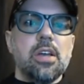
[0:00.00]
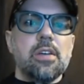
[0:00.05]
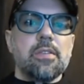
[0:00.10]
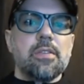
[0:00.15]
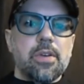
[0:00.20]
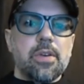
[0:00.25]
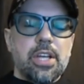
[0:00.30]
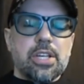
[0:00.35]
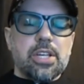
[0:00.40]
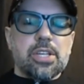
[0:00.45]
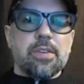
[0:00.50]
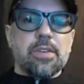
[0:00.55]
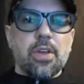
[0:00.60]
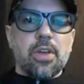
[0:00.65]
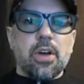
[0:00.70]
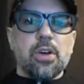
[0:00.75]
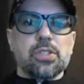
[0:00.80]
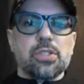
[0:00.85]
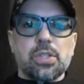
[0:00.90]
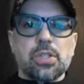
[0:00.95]
for each of
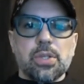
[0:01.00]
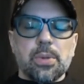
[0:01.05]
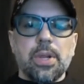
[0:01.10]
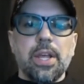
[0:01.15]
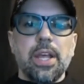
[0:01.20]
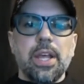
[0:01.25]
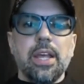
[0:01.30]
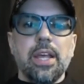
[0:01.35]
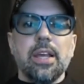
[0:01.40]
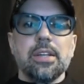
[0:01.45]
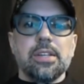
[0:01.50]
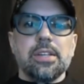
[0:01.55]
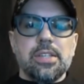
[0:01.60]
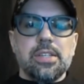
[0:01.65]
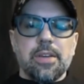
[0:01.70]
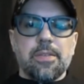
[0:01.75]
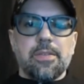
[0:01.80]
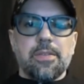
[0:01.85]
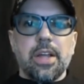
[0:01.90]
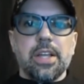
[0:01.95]
those 3
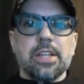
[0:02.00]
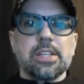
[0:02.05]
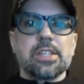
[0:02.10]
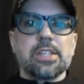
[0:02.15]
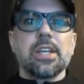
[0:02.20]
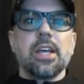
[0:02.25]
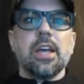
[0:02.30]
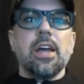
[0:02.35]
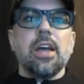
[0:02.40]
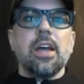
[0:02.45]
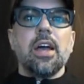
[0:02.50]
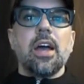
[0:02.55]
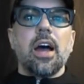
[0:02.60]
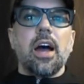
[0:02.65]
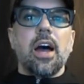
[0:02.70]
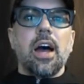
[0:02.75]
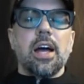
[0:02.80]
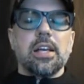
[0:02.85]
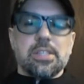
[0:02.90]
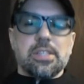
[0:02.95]
different
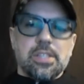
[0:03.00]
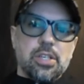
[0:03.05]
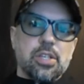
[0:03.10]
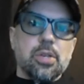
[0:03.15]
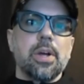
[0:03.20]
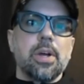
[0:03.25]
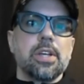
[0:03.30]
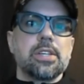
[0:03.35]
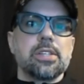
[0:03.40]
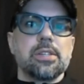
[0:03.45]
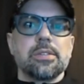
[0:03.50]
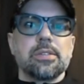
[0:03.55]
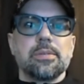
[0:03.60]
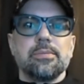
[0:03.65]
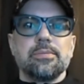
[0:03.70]
situations.